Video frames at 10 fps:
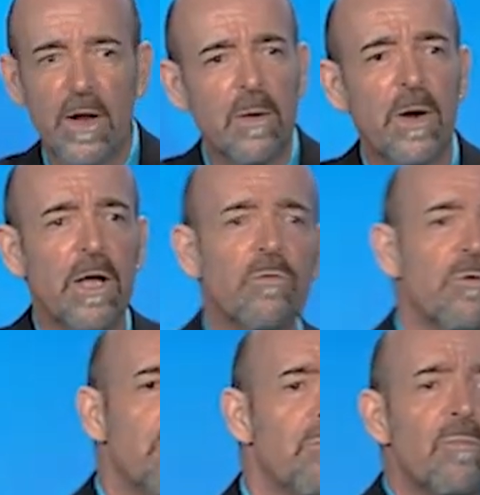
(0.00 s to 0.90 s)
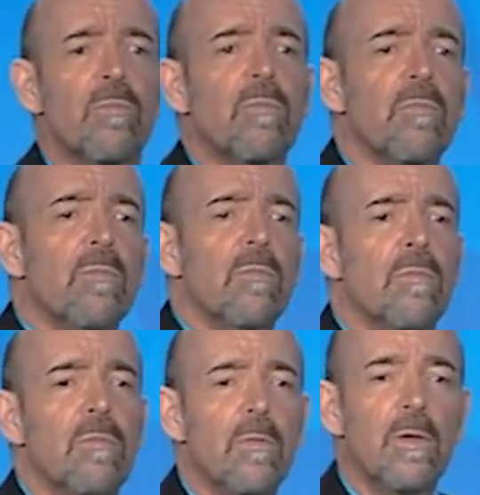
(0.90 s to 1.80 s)
Anybody else?
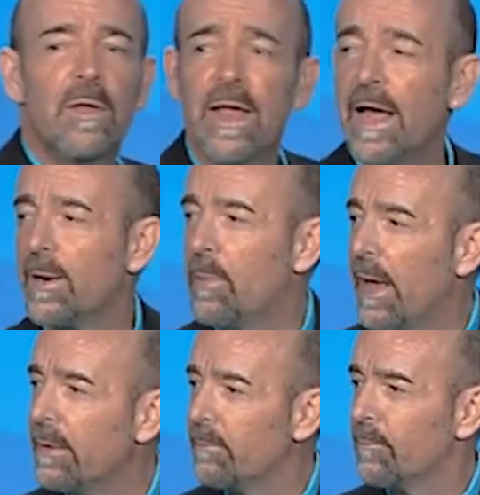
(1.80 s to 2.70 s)
Get out of bed?